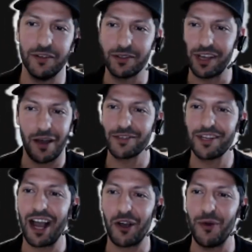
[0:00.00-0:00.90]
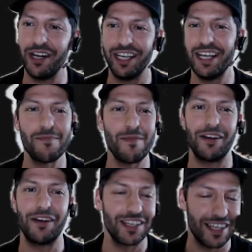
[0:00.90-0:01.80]
There was, I was not quitting. It didn't matter
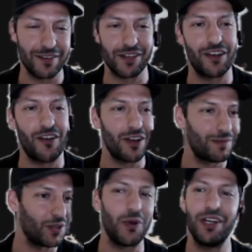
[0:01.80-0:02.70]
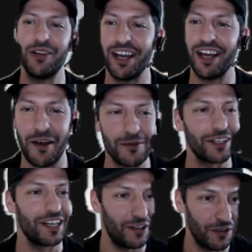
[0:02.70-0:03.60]
if this thing was going to cost me twenty grand. I was
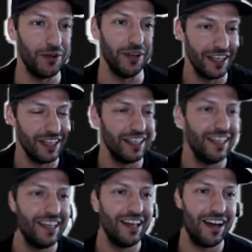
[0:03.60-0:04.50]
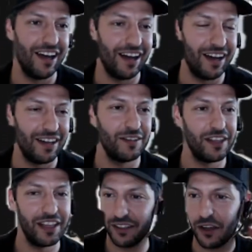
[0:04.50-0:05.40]
going to do it uh,
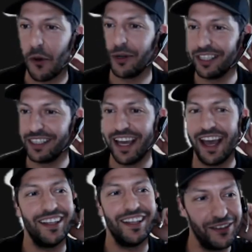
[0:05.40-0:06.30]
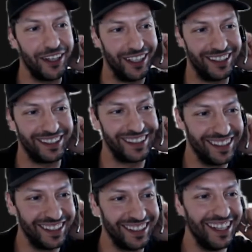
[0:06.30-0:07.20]
and go into debt doing it.
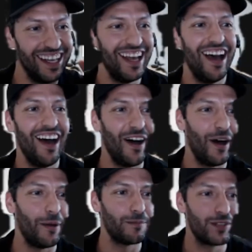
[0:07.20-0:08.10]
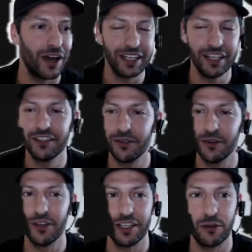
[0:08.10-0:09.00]
um, so I didn't do a
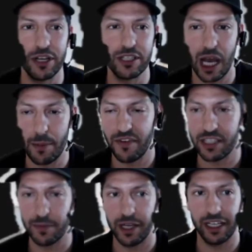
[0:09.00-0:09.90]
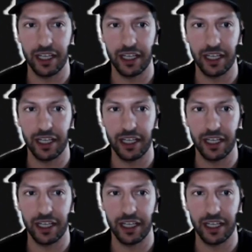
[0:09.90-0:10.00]
really great job of estimating.